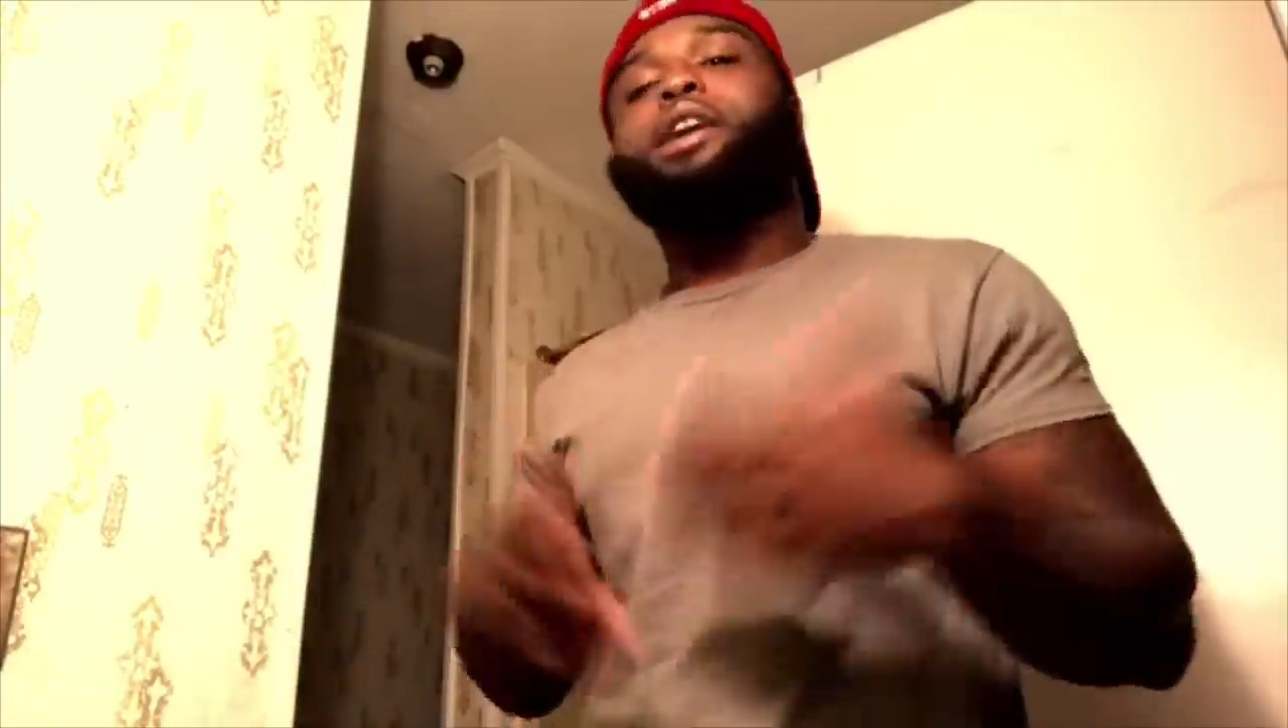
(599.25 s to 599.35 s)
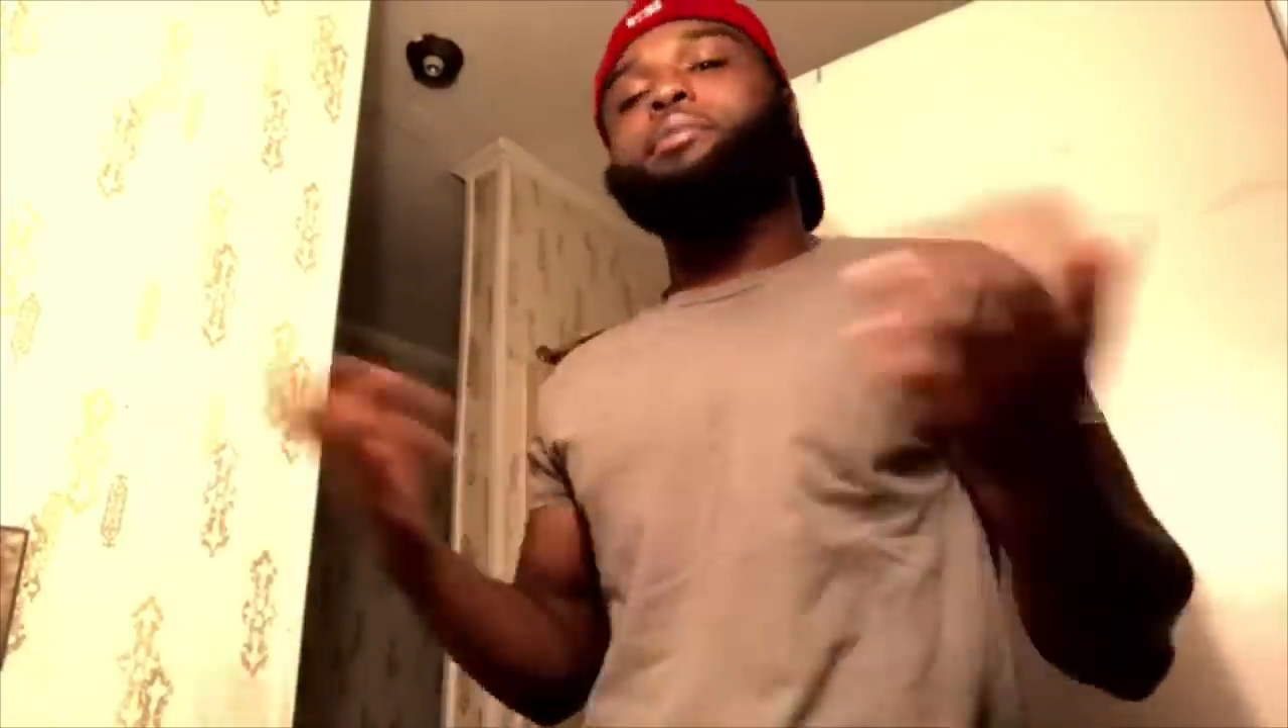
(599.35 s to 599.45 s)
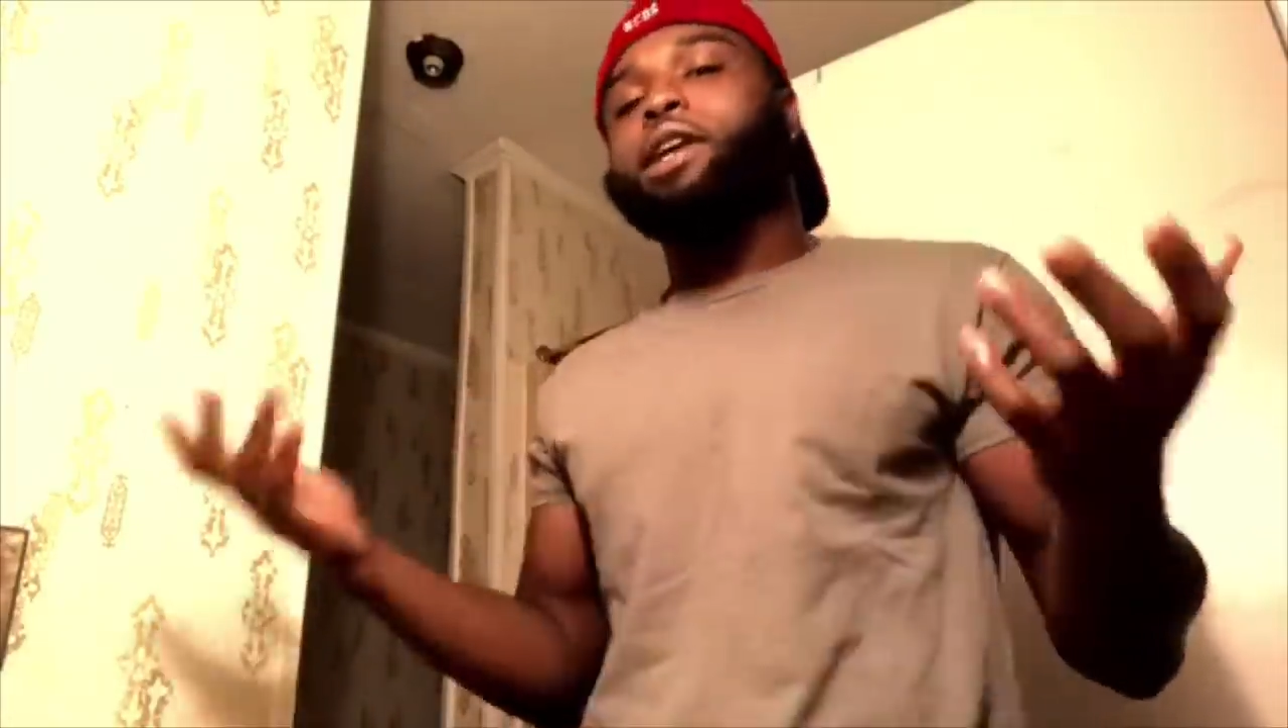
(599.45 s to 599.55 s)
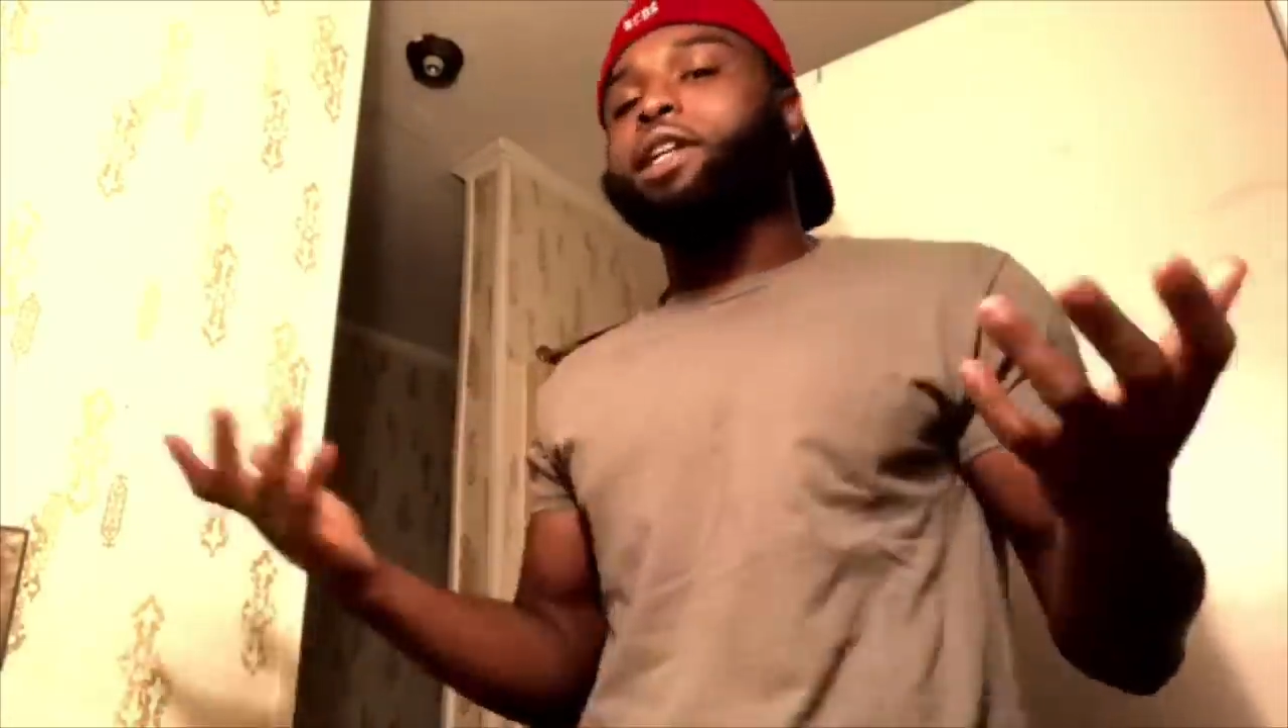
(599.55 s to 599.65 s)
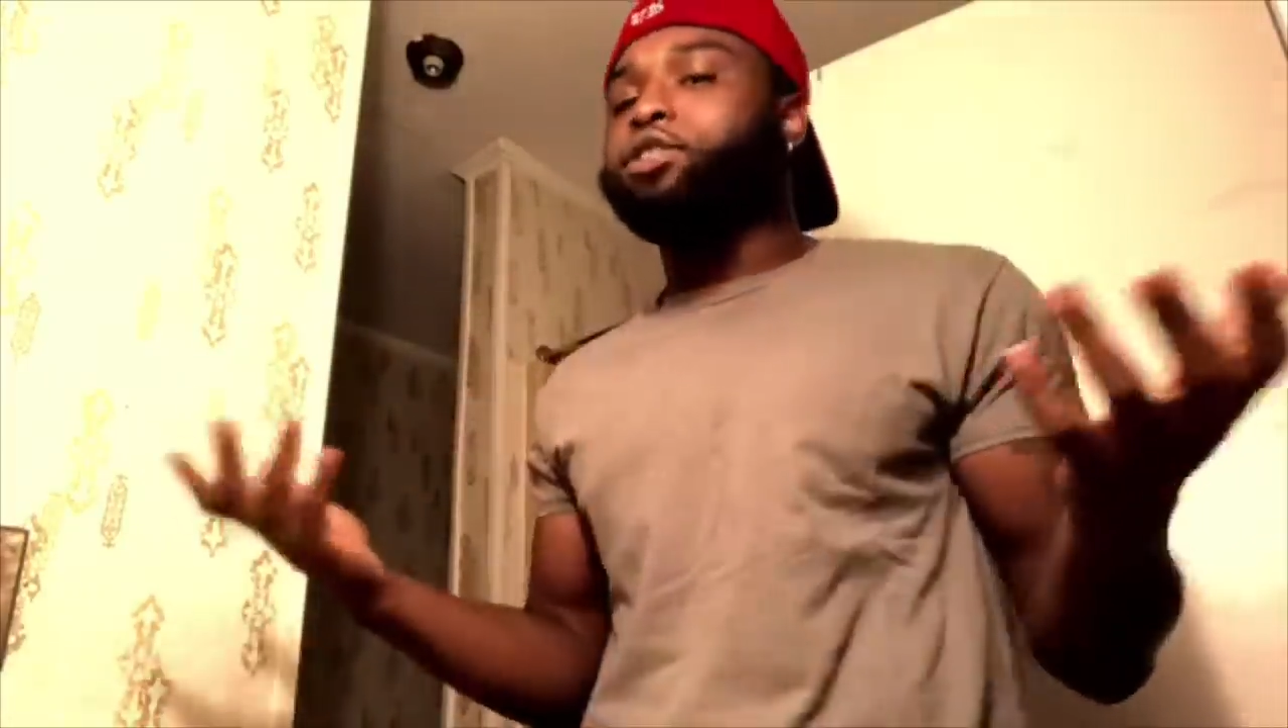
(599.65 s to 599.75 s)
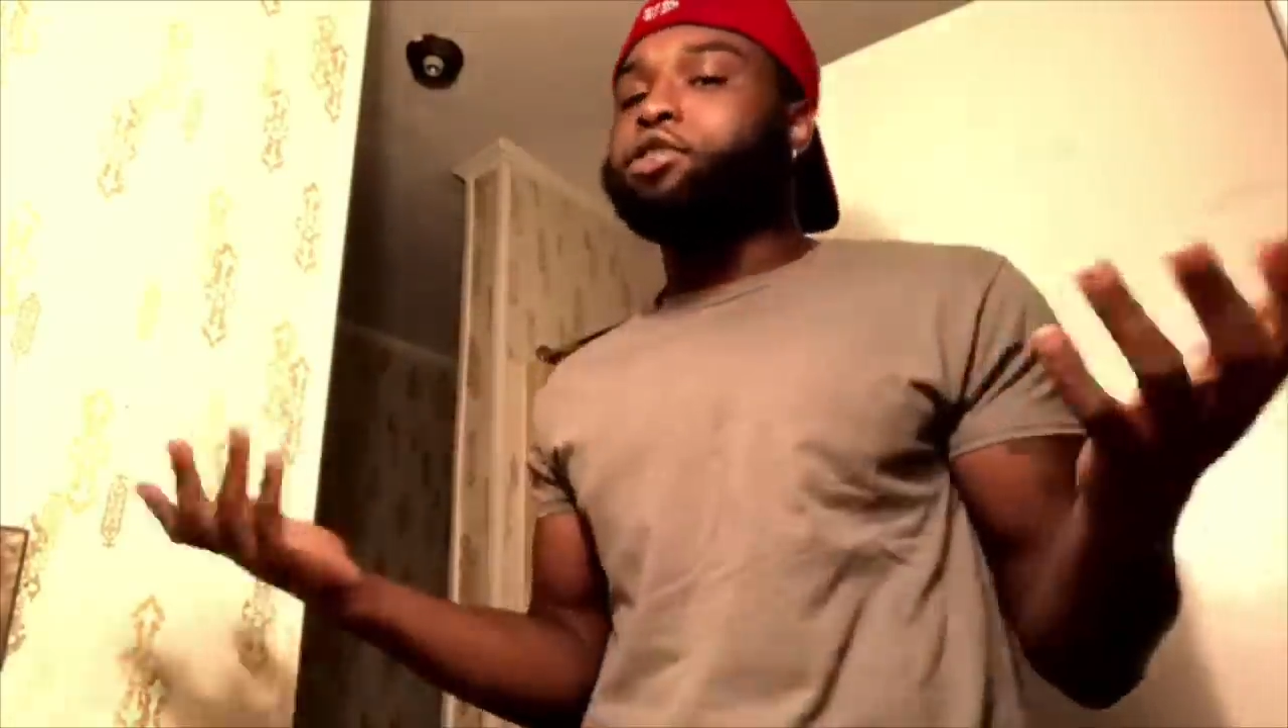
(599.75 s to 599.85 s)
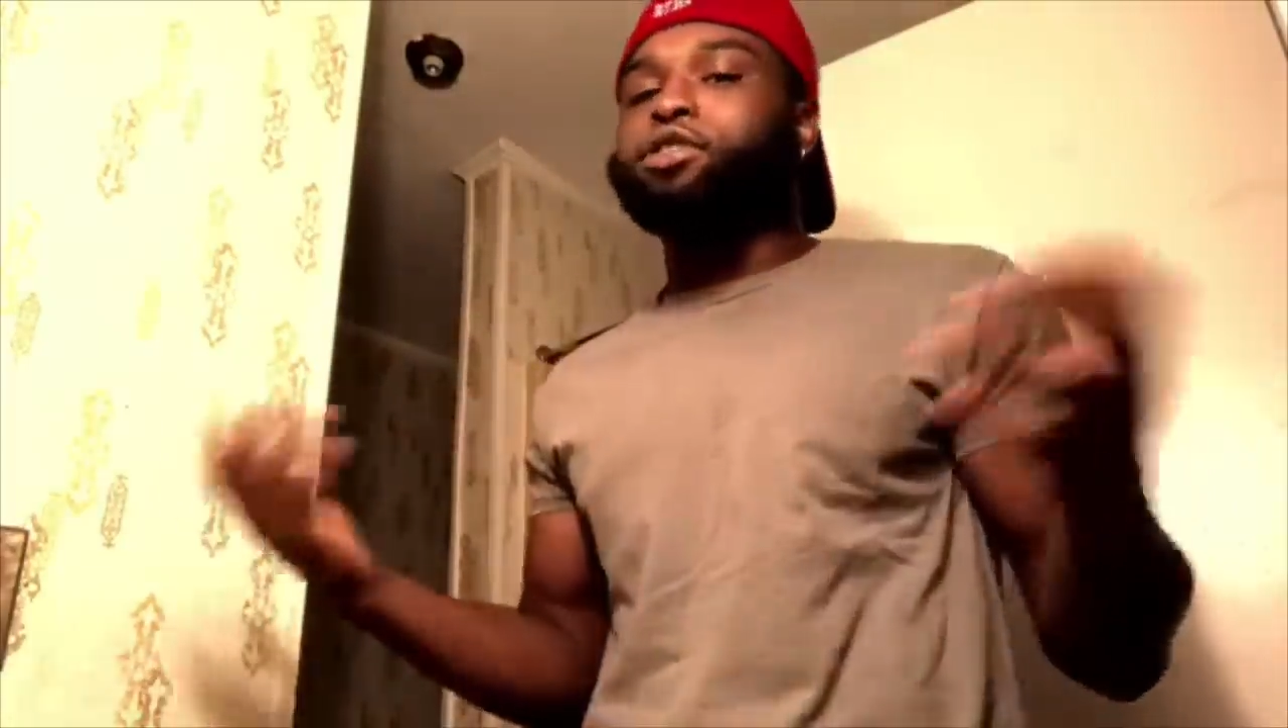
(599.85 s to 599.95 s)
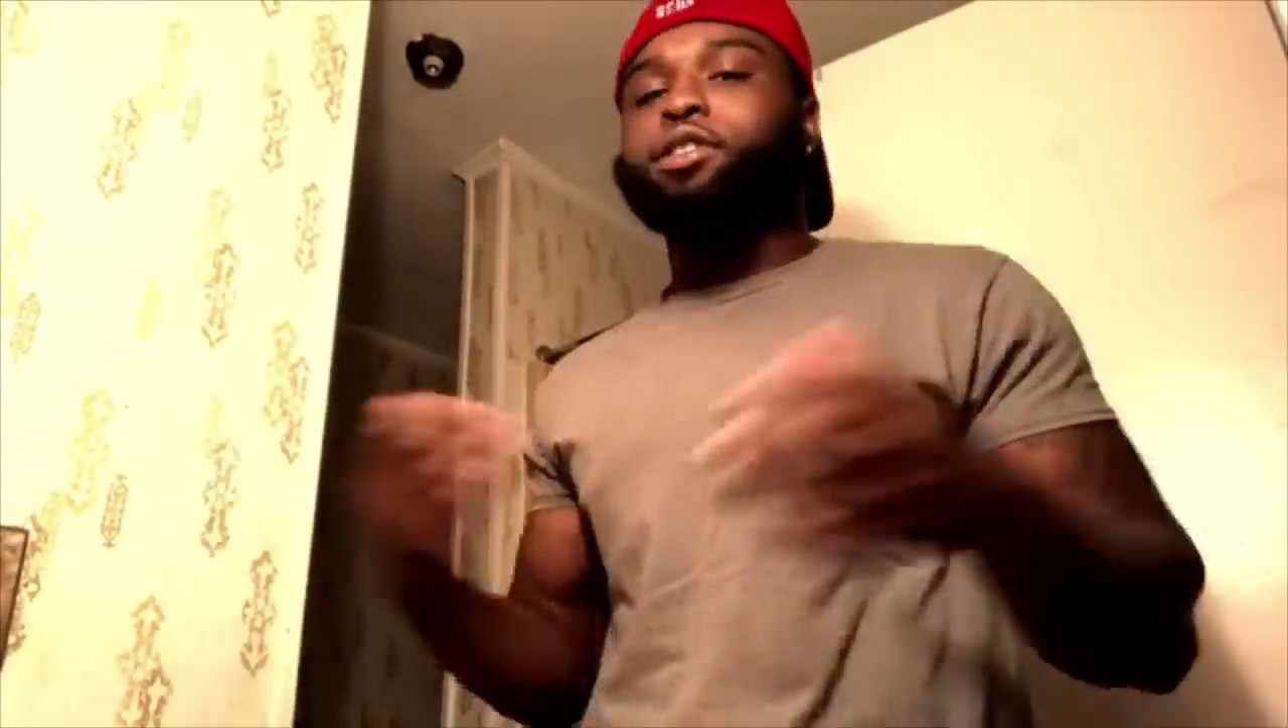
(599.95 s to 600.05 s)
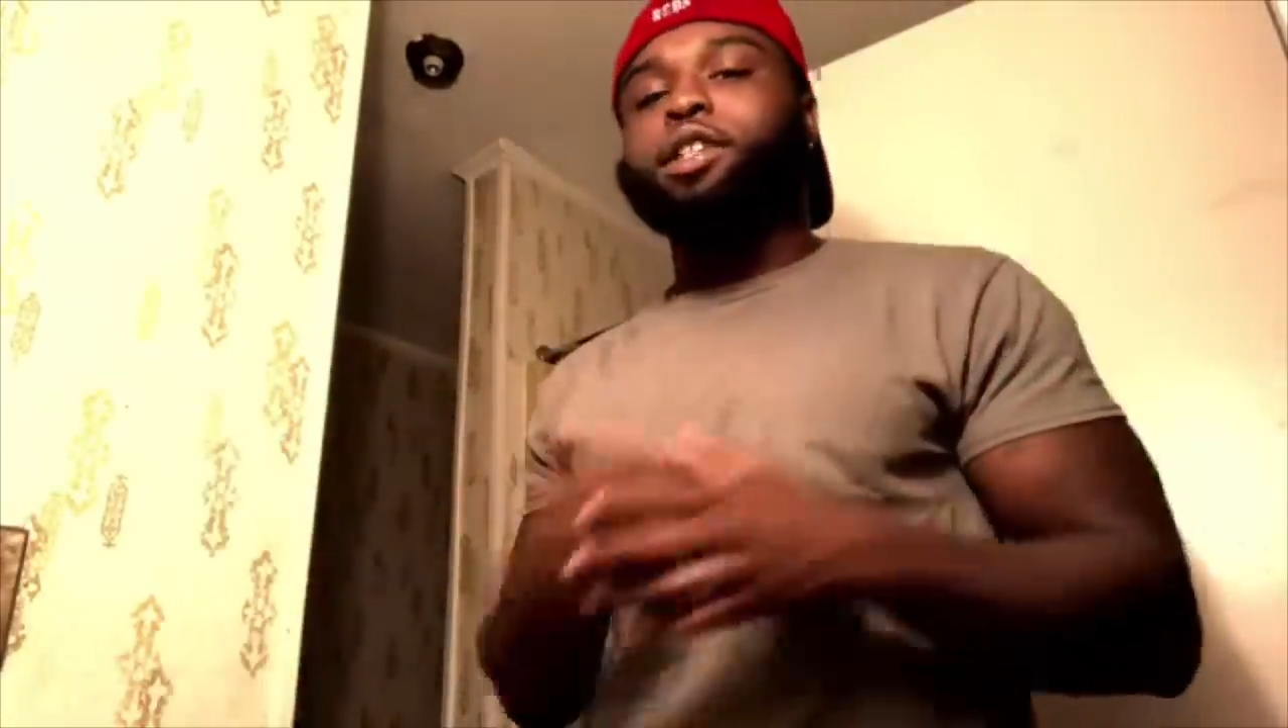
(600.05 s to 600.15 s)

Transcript: Help me get to 200